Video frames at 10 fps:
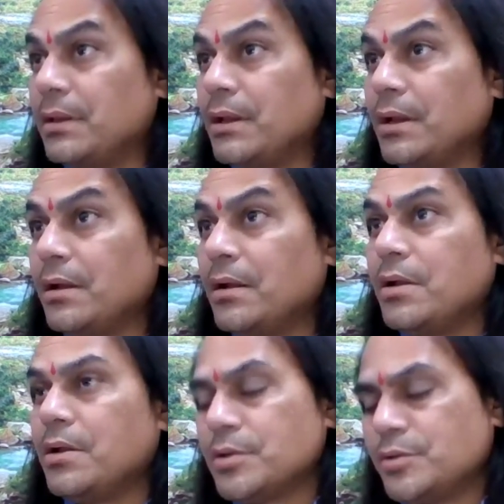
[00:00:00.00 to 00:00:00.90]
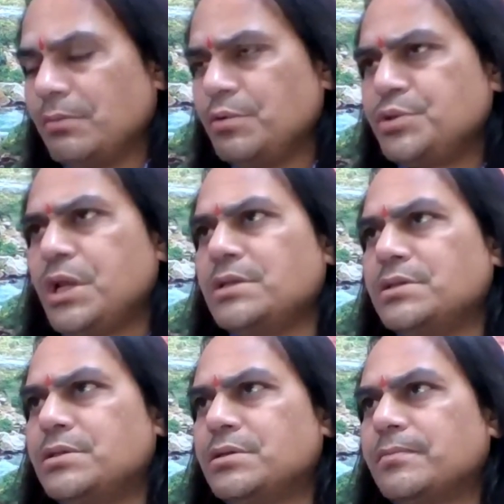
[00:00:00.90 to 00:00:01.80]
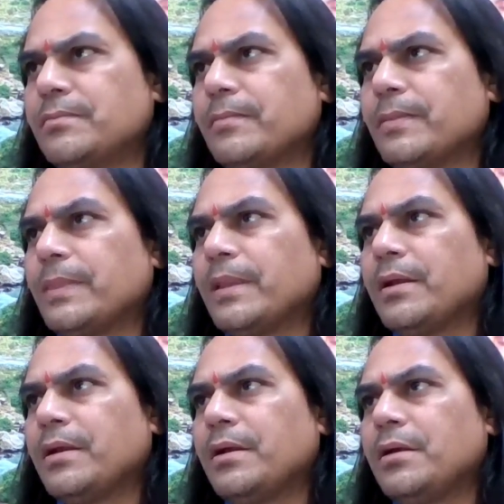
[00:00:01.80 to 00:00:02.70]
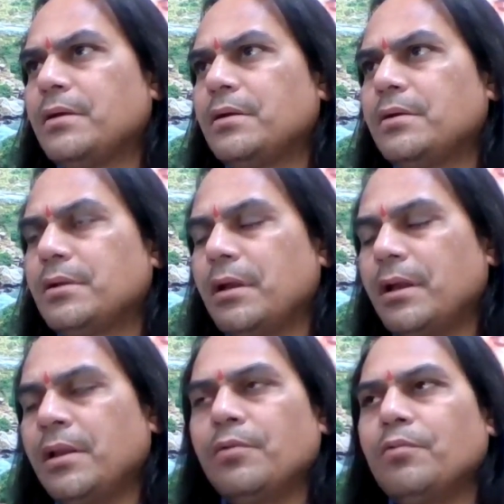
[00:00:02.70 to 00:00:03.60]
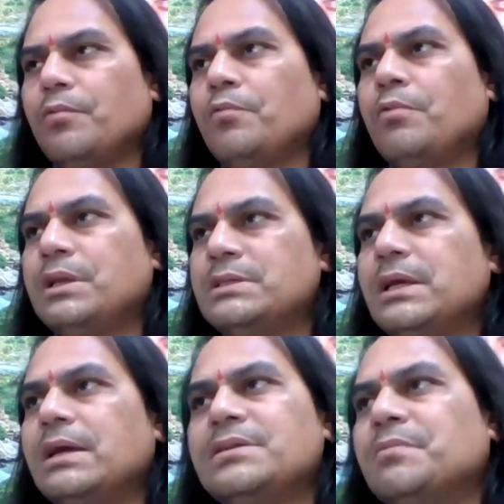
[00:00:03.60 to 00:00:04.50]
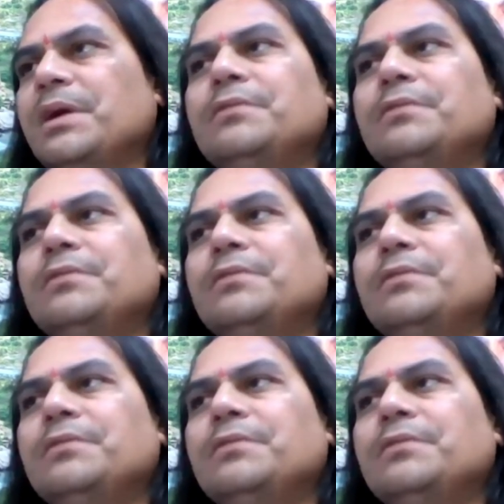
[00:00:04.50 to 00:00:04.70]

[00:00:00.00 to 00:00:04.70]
Yeah. So you have to change. And what is that? Is